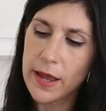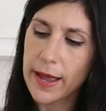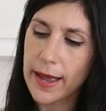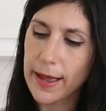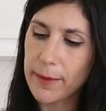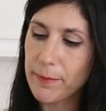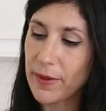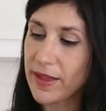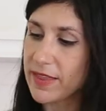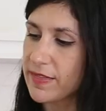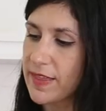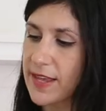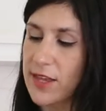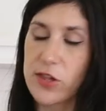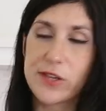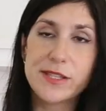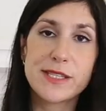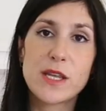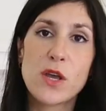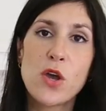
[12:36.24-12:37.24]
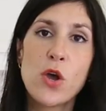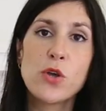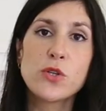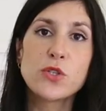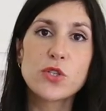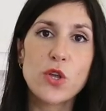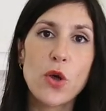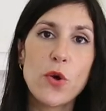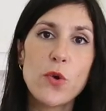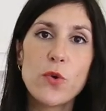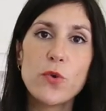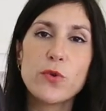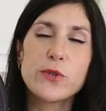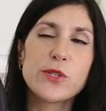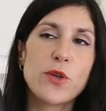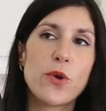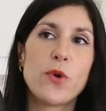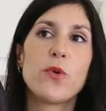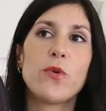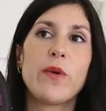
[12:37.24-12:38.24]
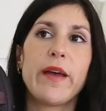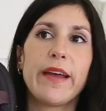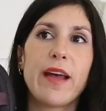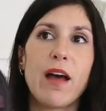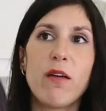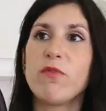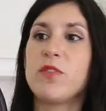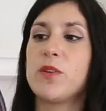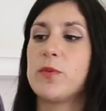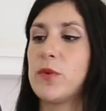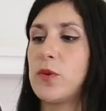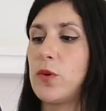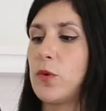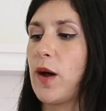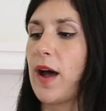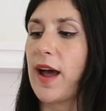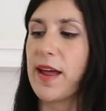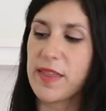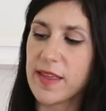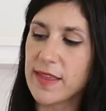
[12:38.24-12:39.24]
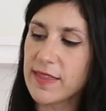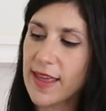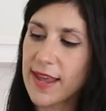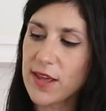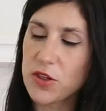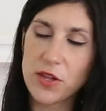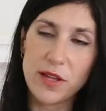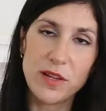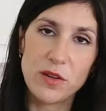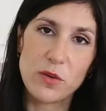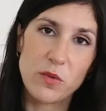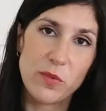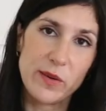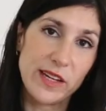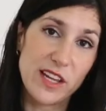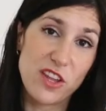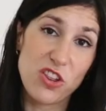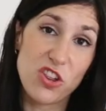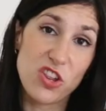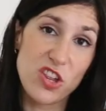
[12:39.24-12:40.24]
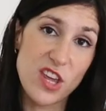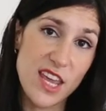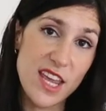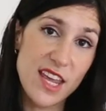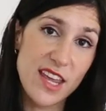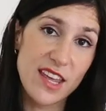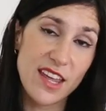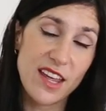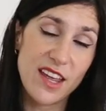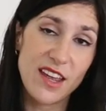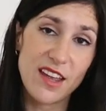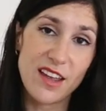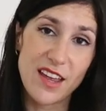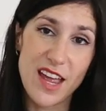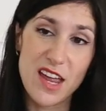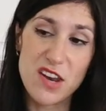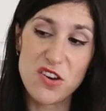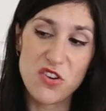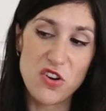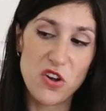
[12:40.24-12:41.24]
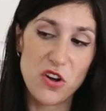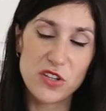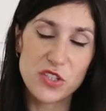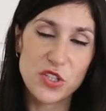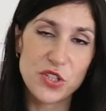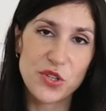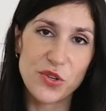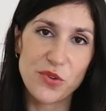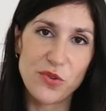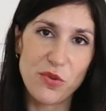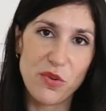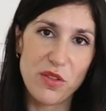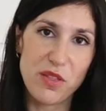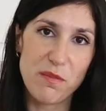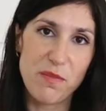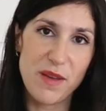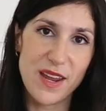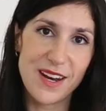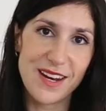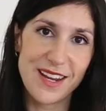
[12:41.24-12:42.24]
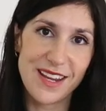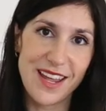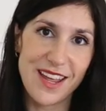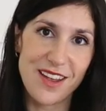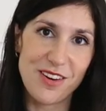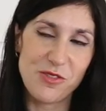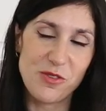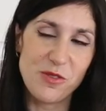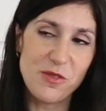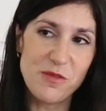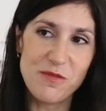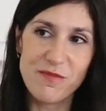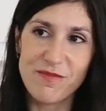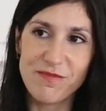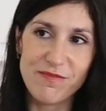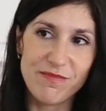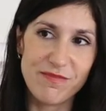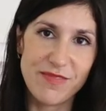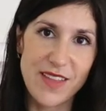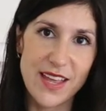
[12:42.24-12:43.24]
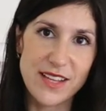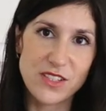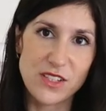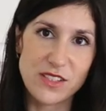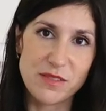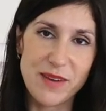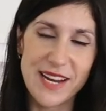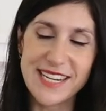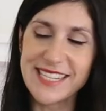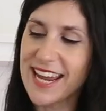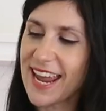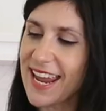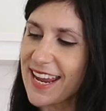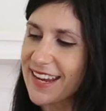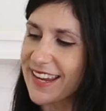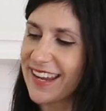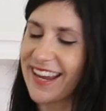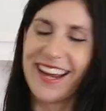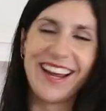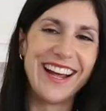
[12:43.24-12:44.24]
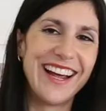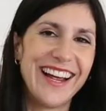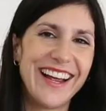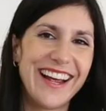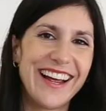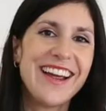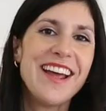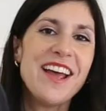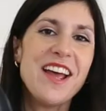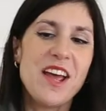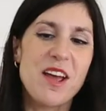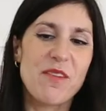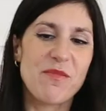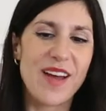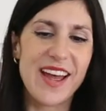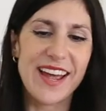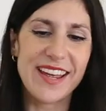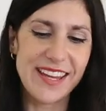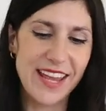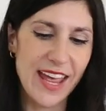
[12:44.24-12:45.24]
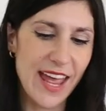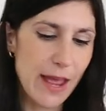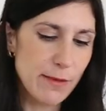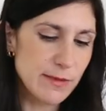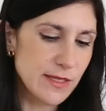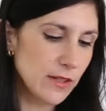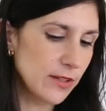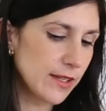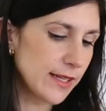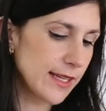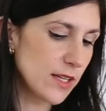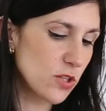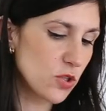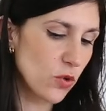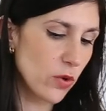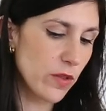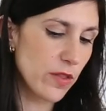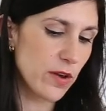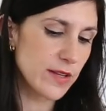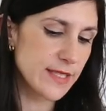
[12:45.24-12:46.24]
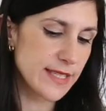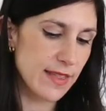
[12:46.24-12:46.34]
But they're just so, so comfortable. I think they actually look really chic and not too orthopedic at all. That's just my take. But yeah, absolutely adore those.